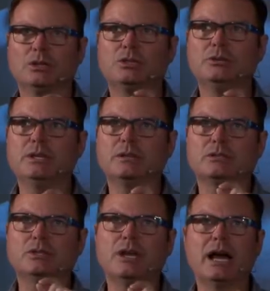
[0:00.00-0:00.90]
Do,
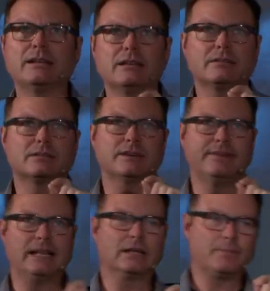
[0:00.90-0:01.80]
do not
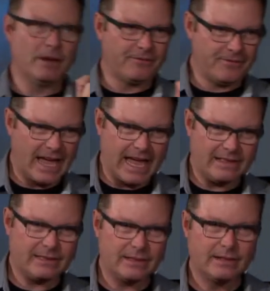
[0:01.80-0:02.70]
develop a
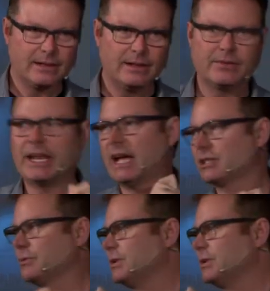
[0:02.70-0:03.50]
faith that has to